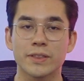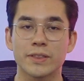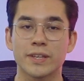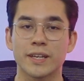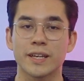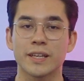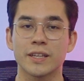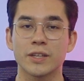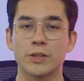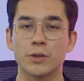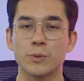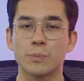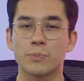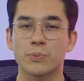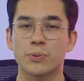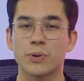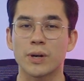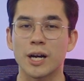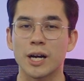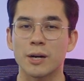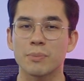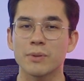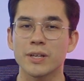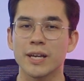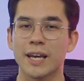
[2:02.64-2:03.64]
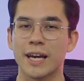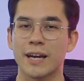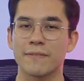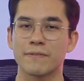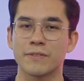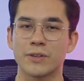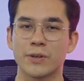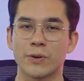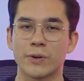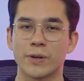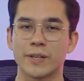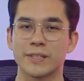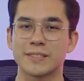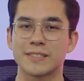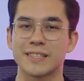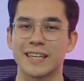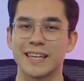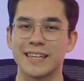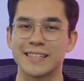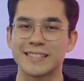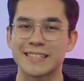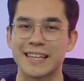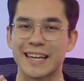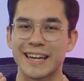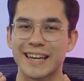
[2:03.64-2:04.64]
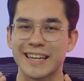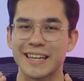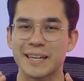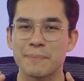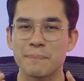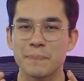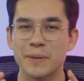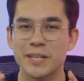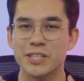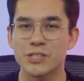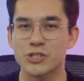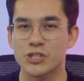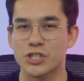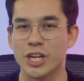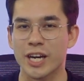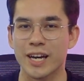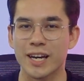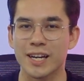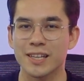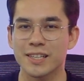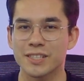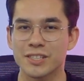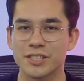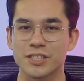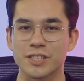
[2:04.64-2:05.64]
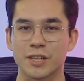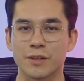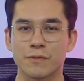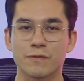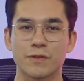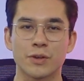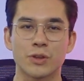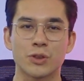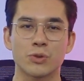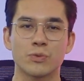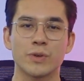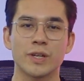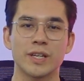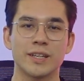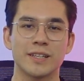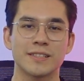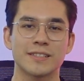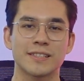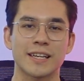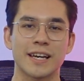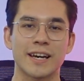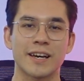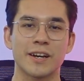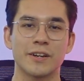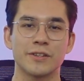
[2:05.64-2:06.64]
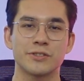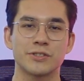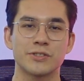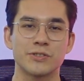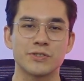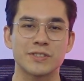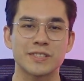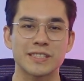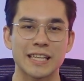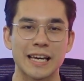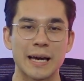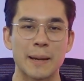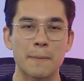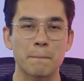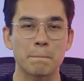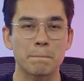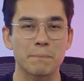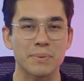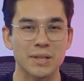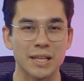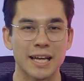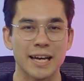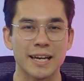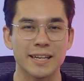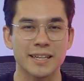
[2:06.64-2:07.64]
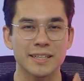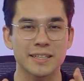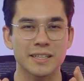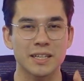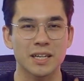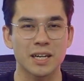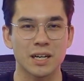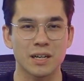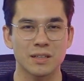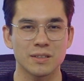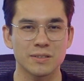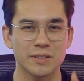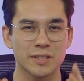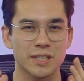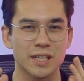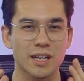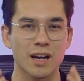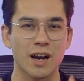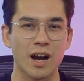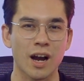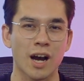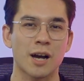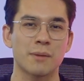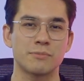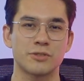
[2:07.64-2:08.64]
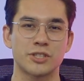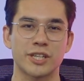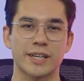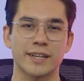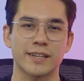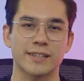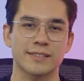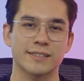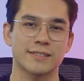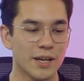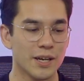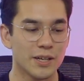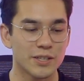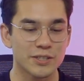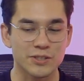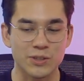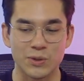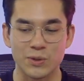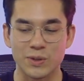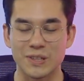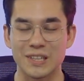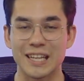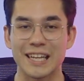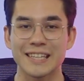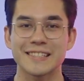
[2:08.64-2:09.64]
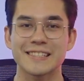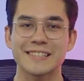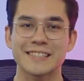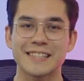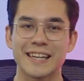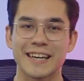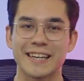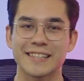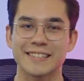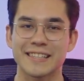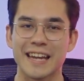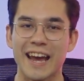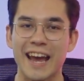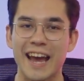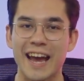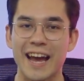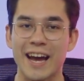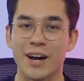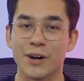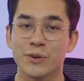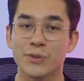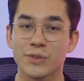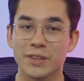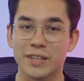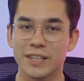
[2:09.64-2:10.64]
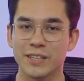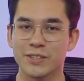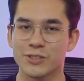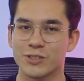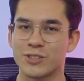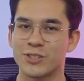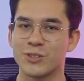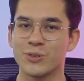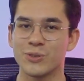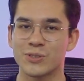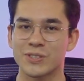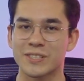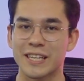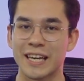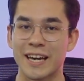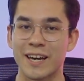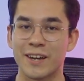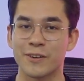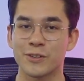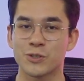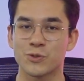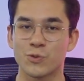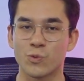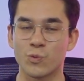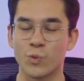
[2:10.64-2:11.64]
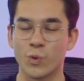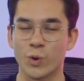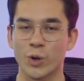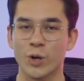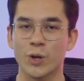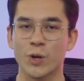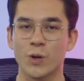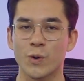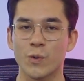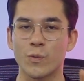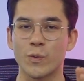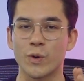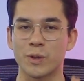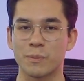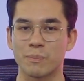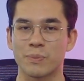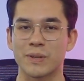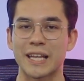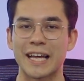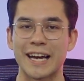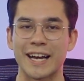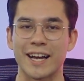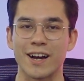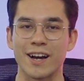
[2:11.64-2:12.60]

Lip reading: thing you probably have noticed is that it can be challenging for 3D scanners to scan black colored objects. So let's test how these two scanners work with black